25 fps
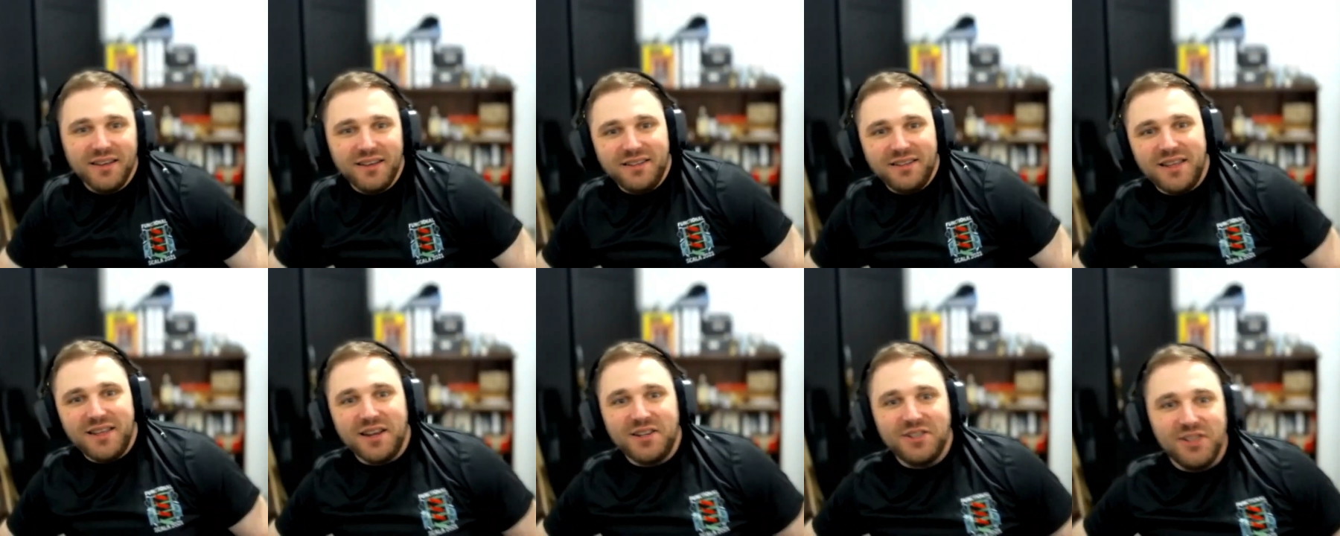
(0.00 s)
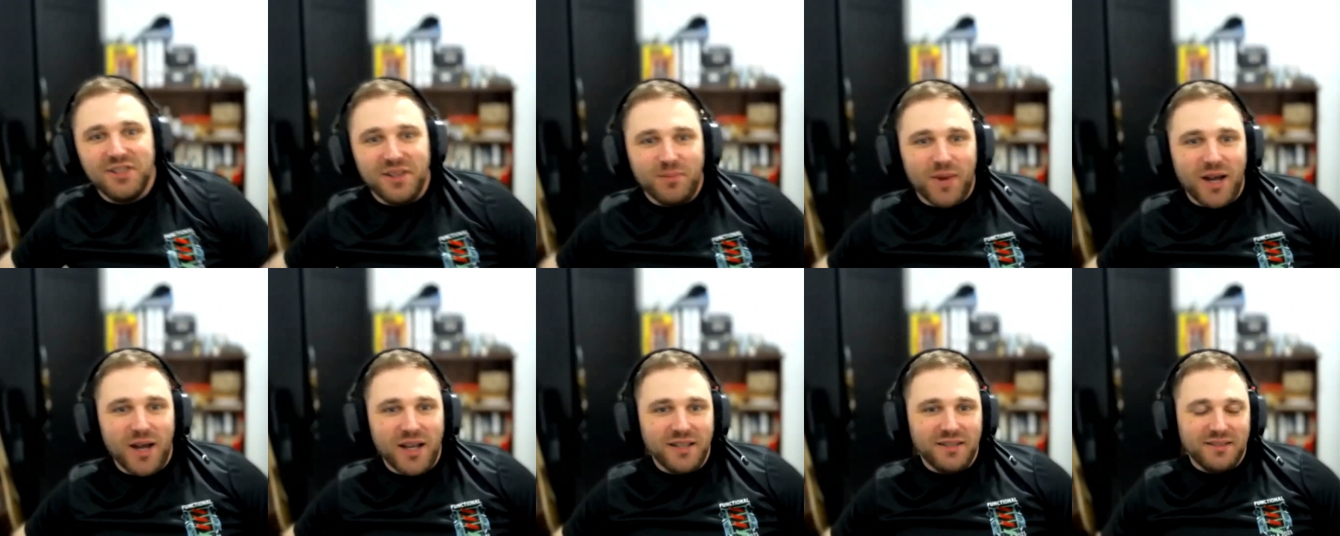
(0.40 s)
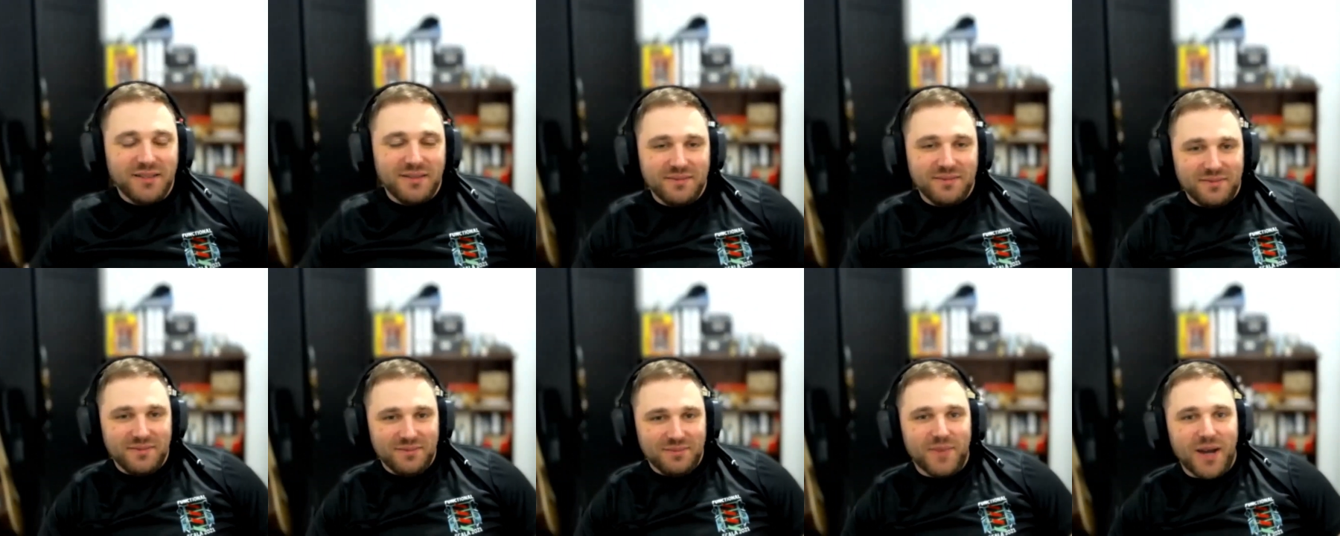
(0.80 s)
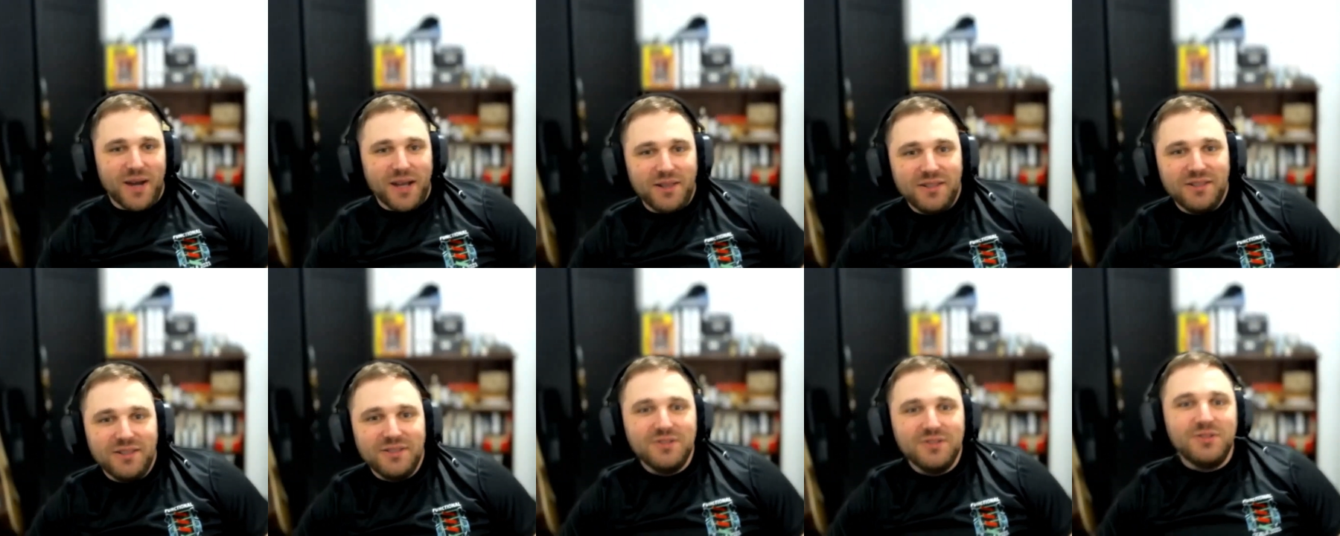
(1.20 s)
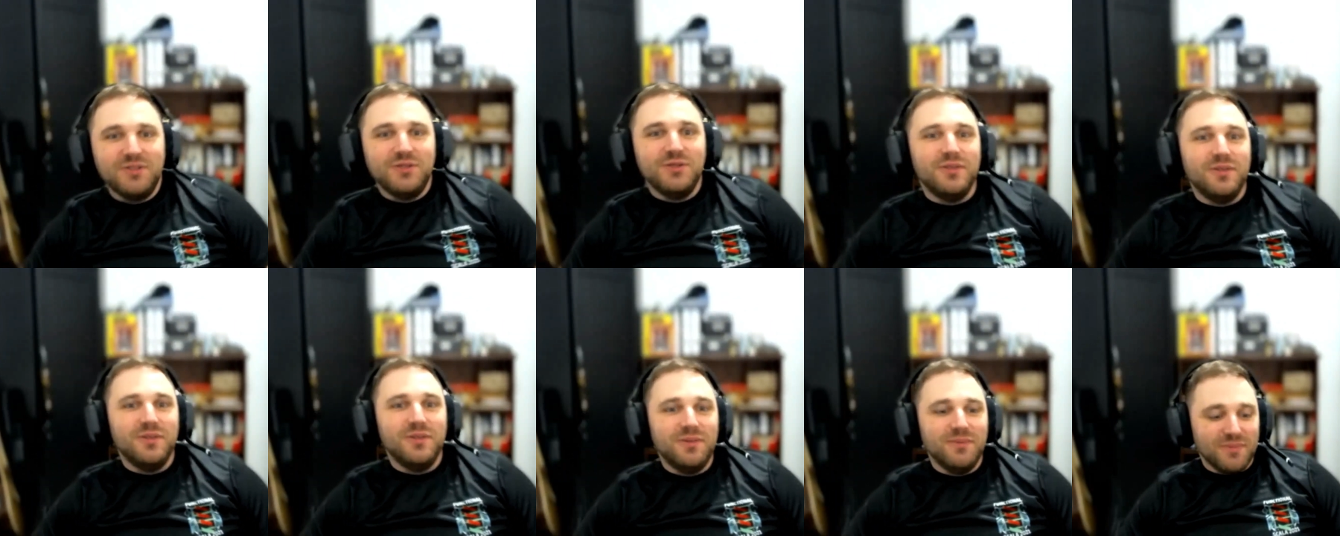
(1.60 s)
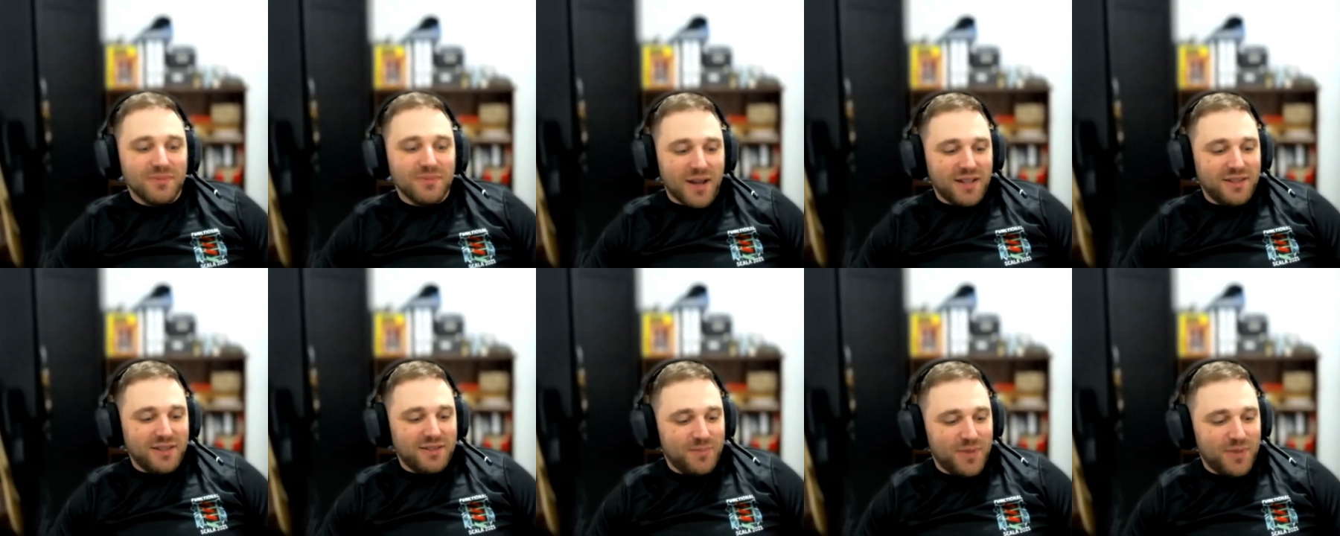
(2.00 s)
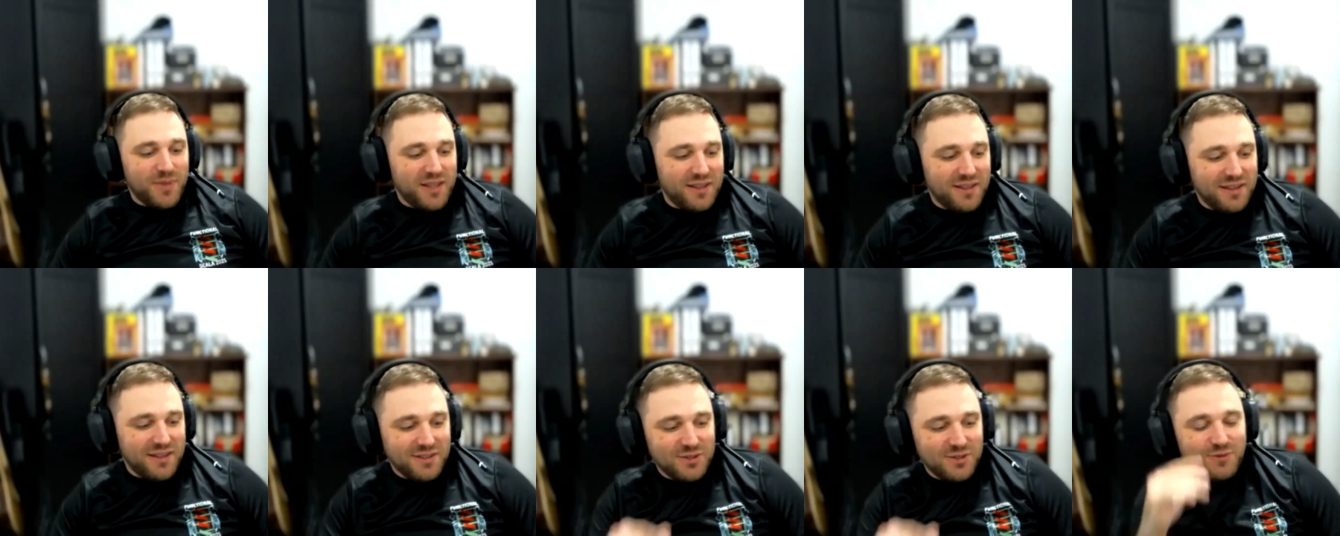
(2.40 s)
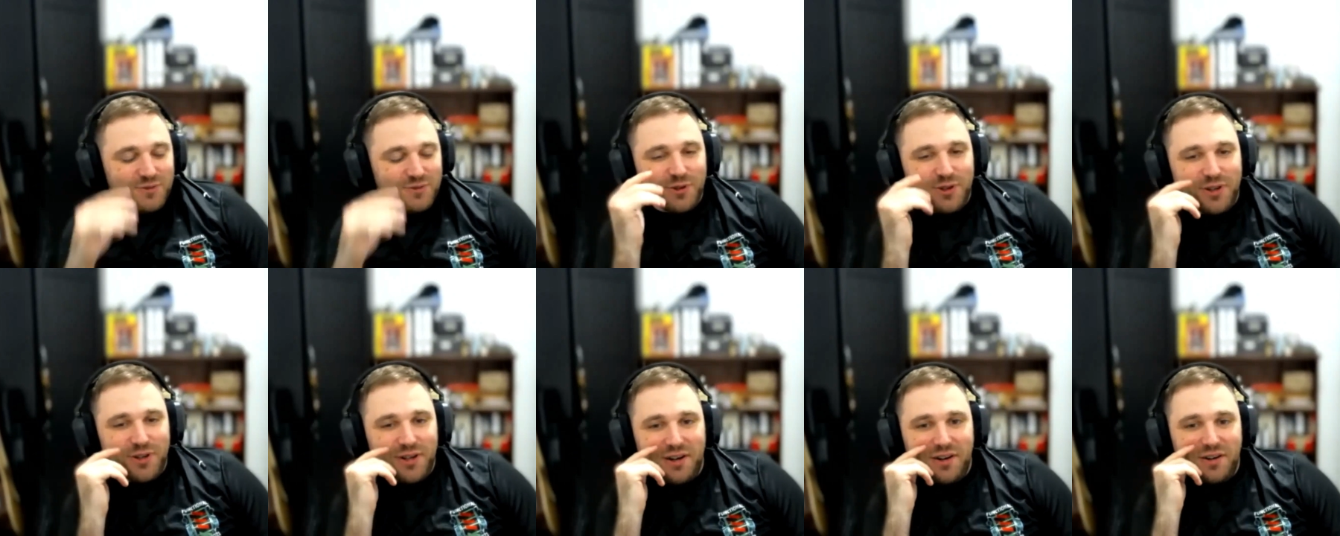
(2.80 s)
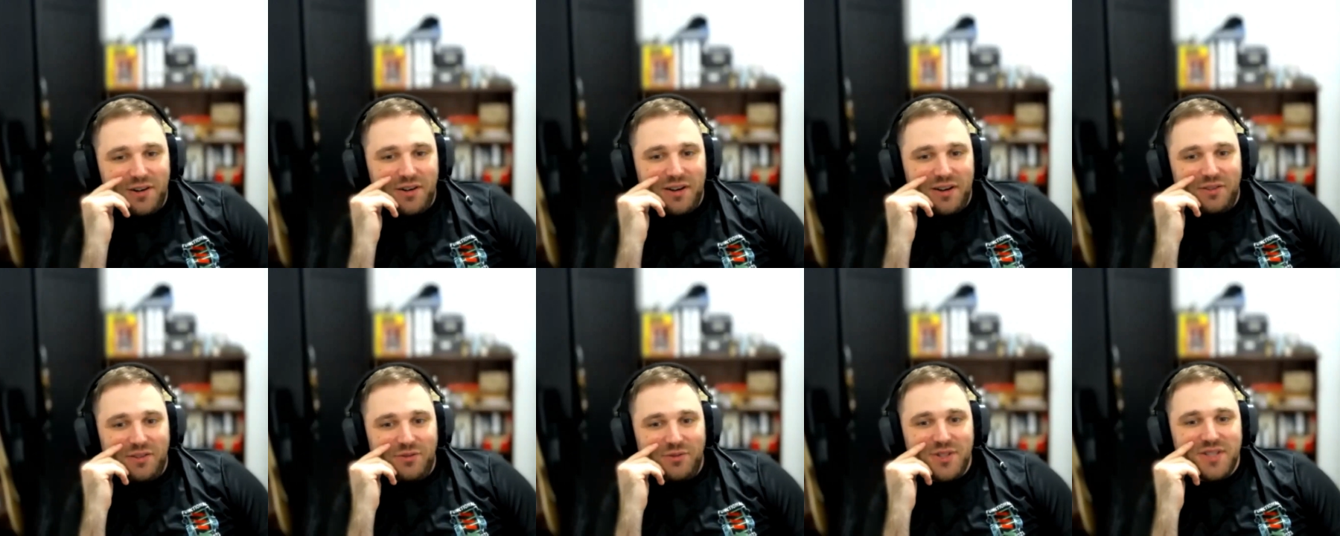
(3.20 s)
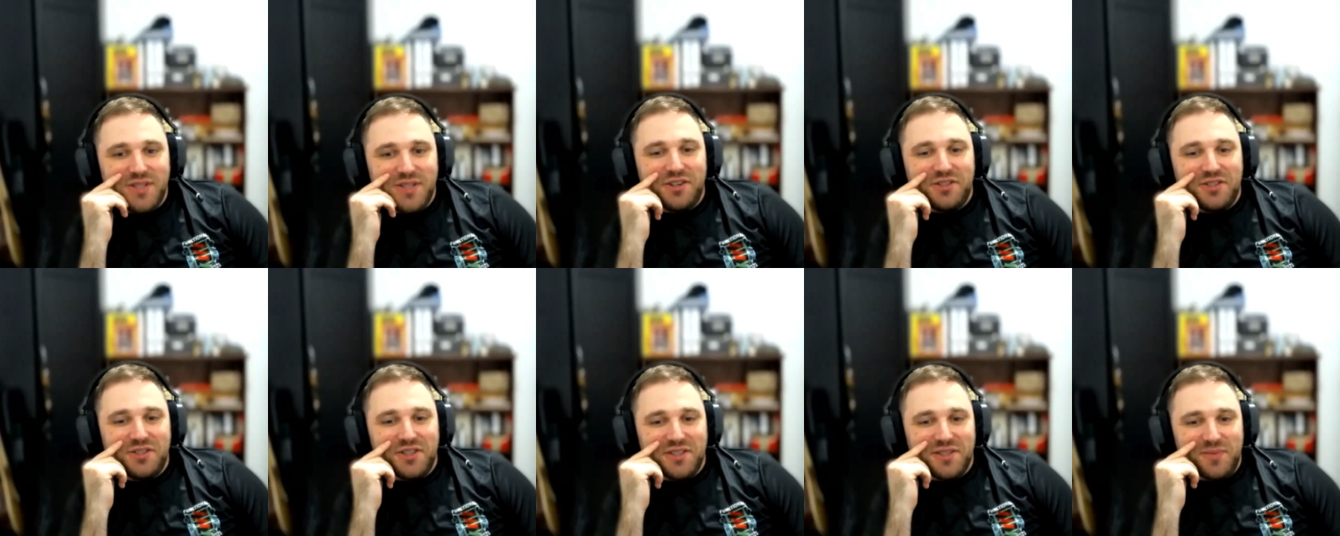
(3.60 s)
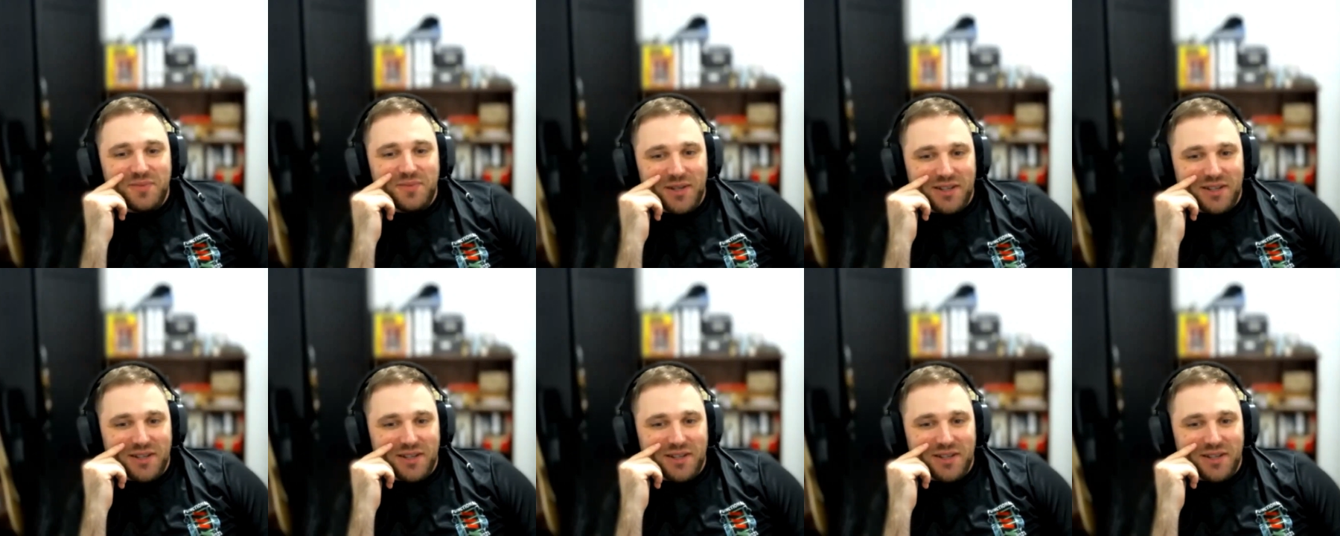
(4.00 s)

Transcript: it actually might be due for a resurgence,